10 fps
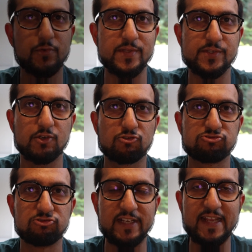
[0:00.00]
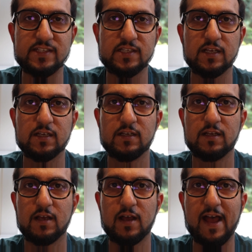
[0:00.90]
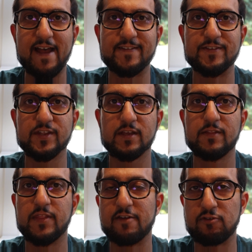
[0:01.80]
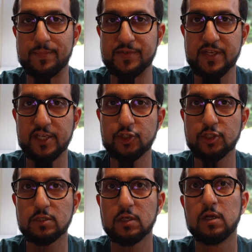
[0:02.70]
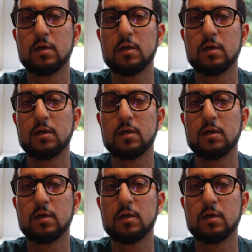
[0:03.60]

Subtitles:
from its creator and their reputation,